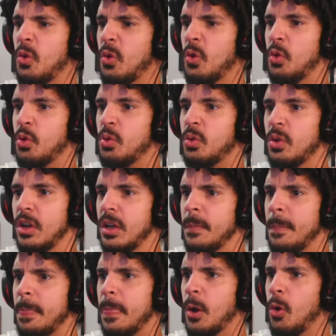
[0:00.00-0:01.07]

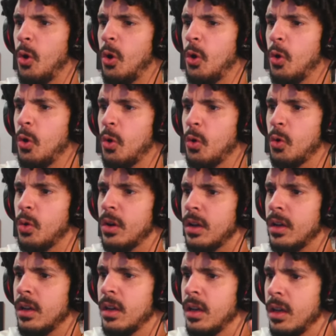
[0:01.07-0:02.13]
Ooh!
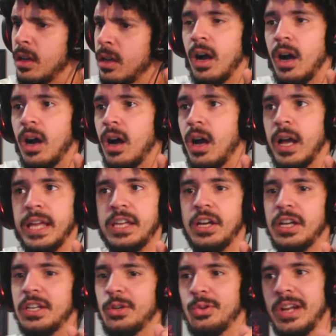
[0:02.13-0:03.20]
Ooh! He
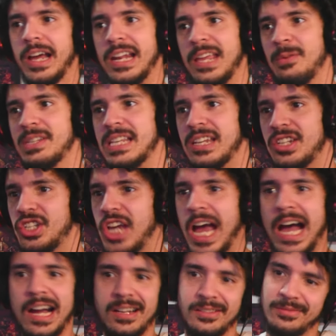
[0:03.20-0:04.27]
couldn't do nothing. He was in
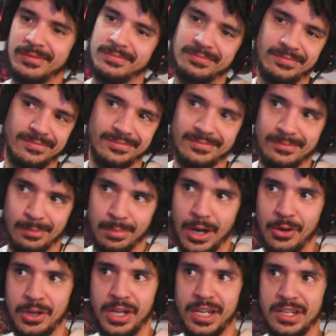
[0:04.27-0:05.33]
shock.
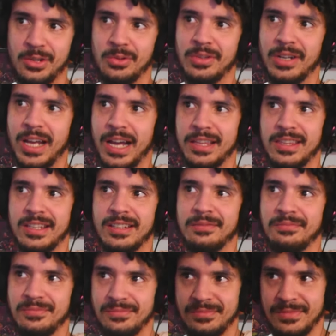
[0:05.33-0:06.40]
Bro couldn't do nothing.
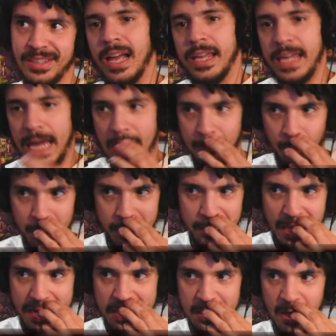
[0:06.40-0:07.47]
Yeah, I'm really
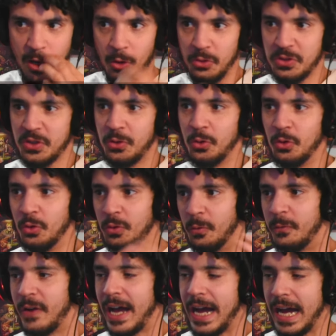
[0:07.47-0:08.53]
liking the old
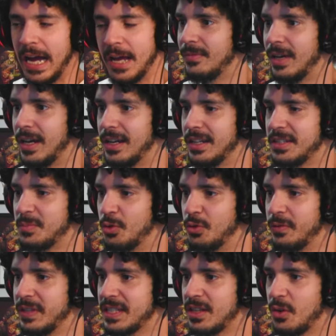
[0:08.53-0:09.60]
school vibe of this
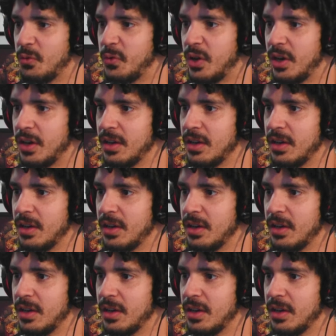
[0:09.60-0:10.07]
movie so far.